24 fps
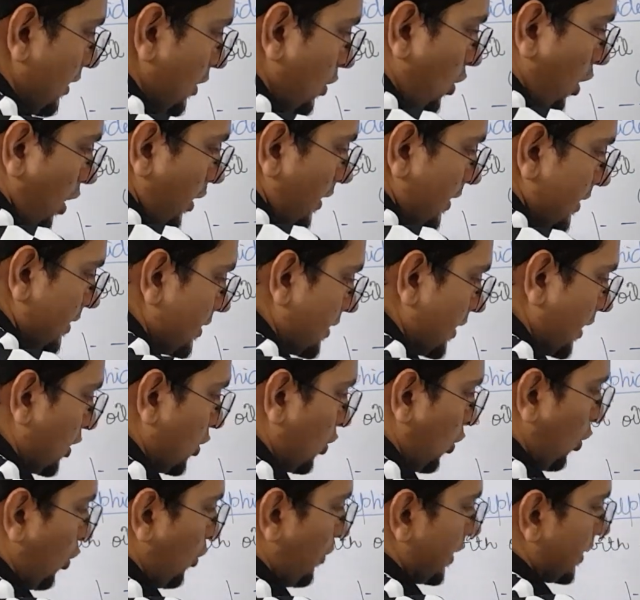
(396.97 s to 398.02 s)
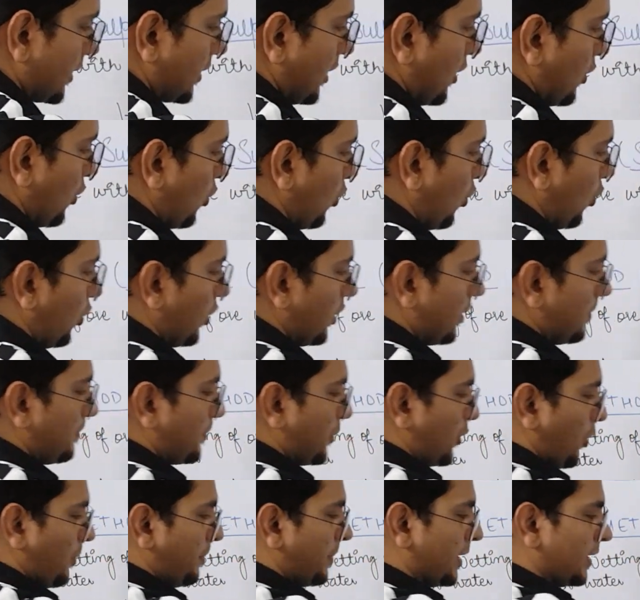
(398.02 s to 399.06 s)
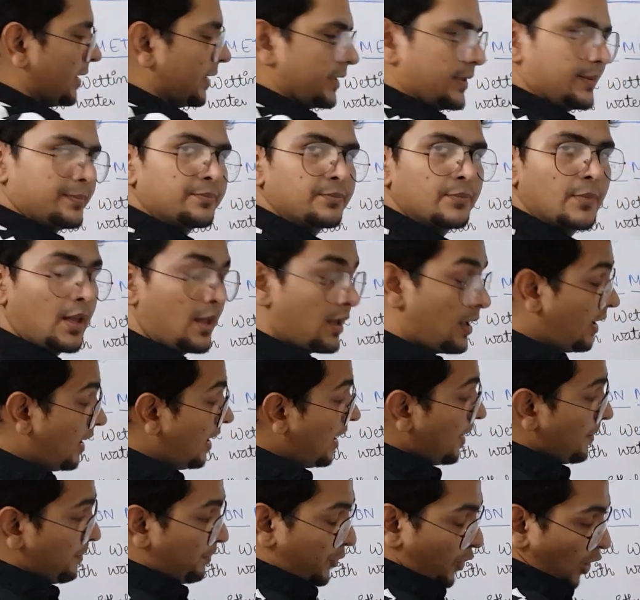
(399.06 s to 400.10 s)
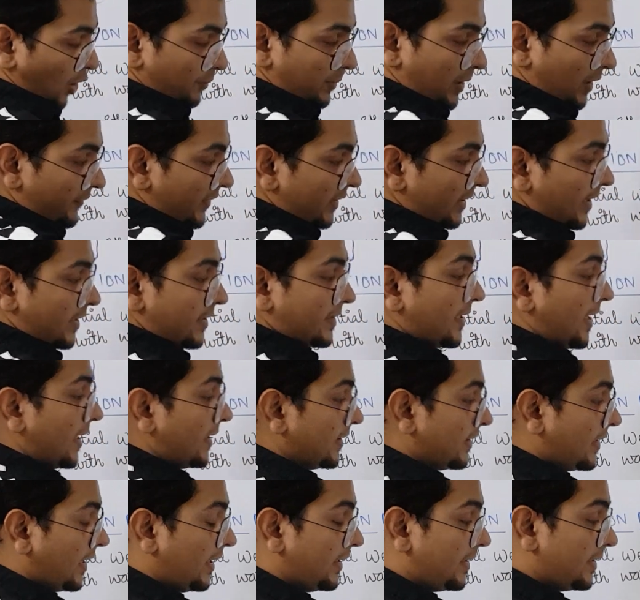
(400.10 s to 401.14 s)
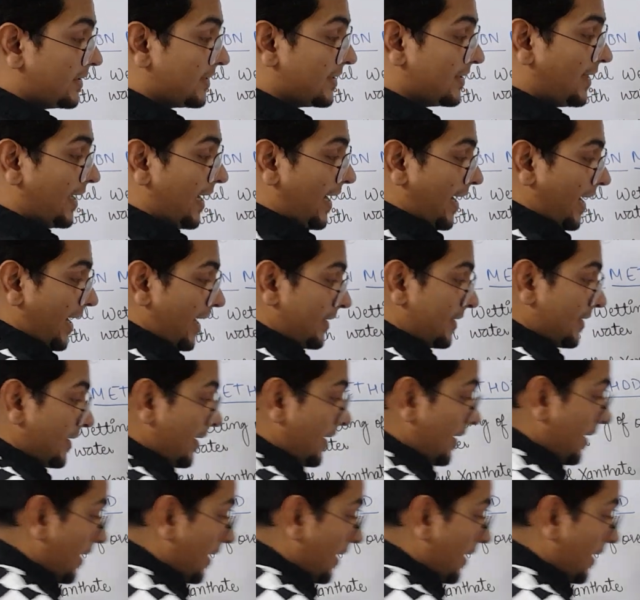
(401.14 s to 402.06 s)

got stuck over the ore properly. Problem with the xanthate is that